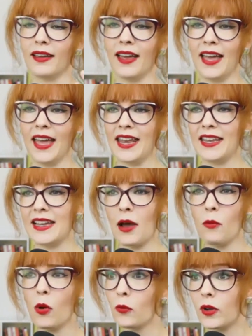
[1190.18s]
and I
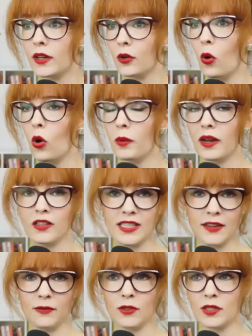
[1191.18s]
won't read it all, but I'll
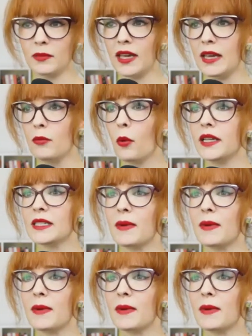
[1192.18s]
just give you some key points.